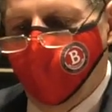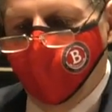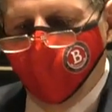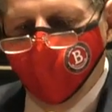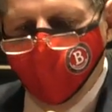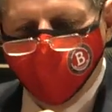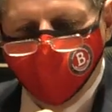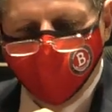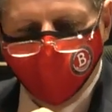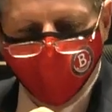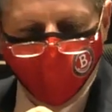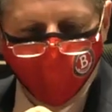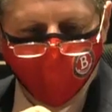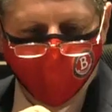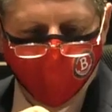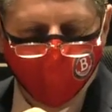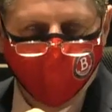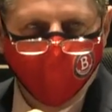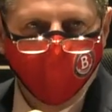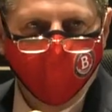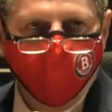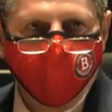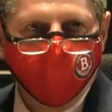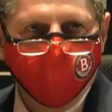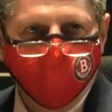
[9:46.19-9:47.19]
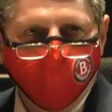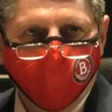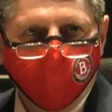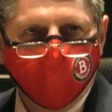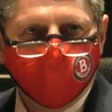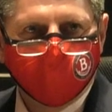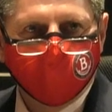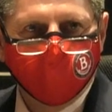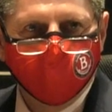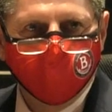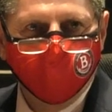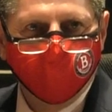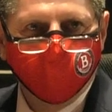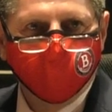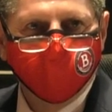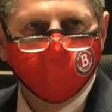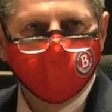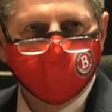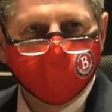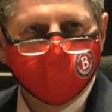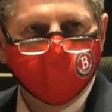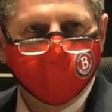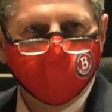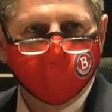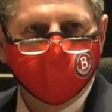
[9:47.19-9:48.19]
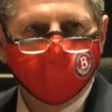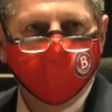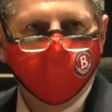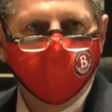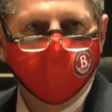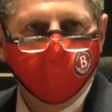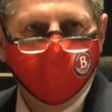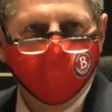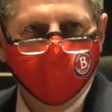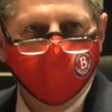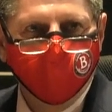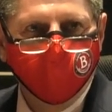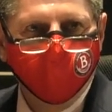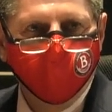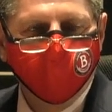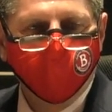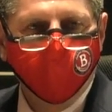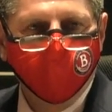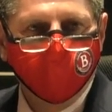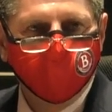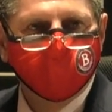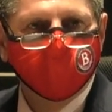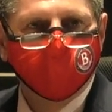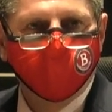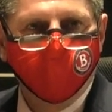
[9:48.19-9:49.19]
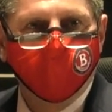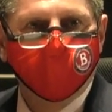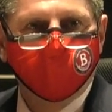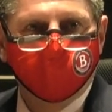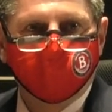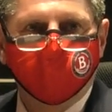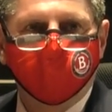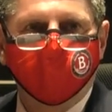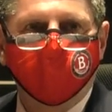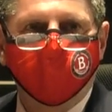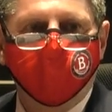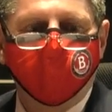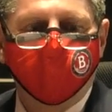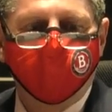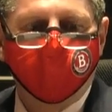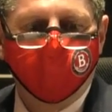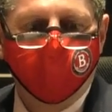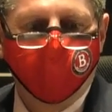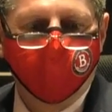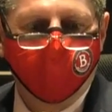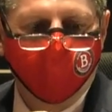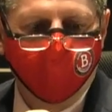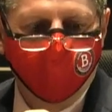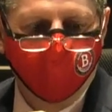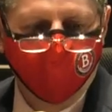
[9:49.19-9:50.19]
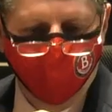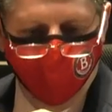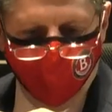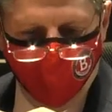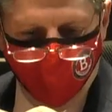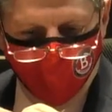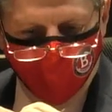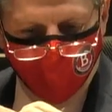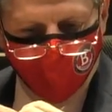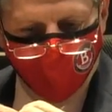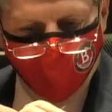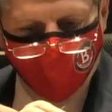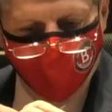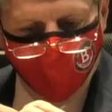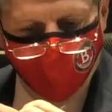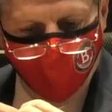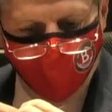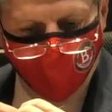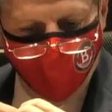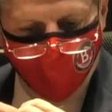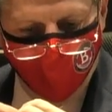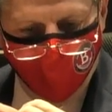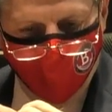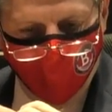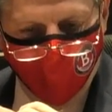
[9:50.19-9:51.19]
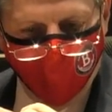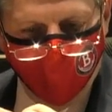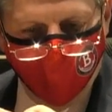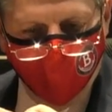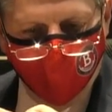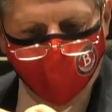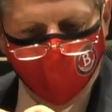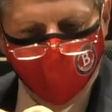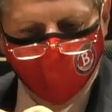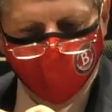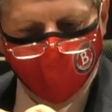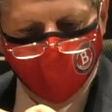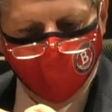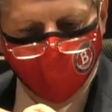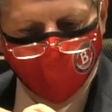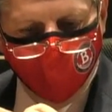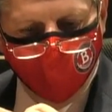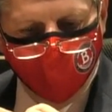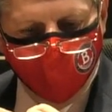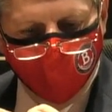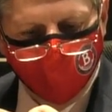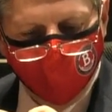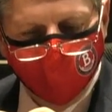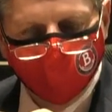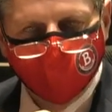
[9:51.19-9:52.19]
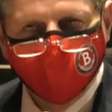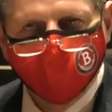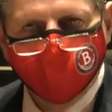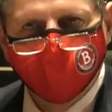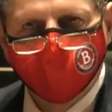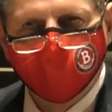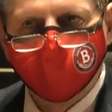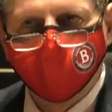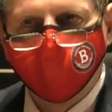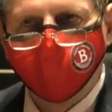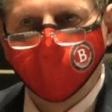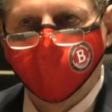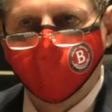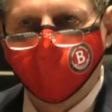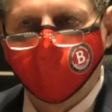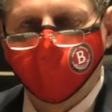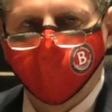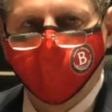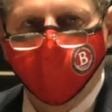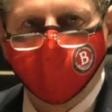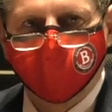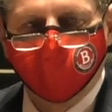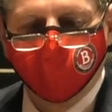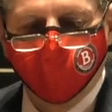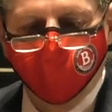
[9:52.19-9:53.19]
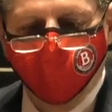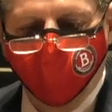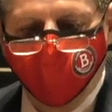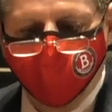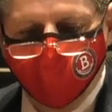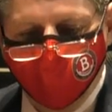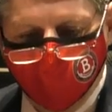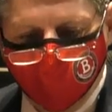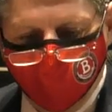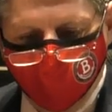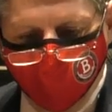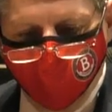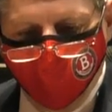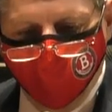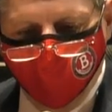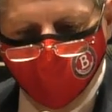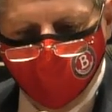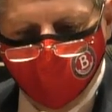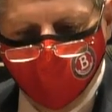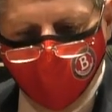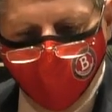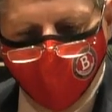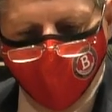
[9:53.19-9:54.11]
from the hard work to push the state in the right direction and uh, again, this is a, this is a good day for the Brockton Public Schools.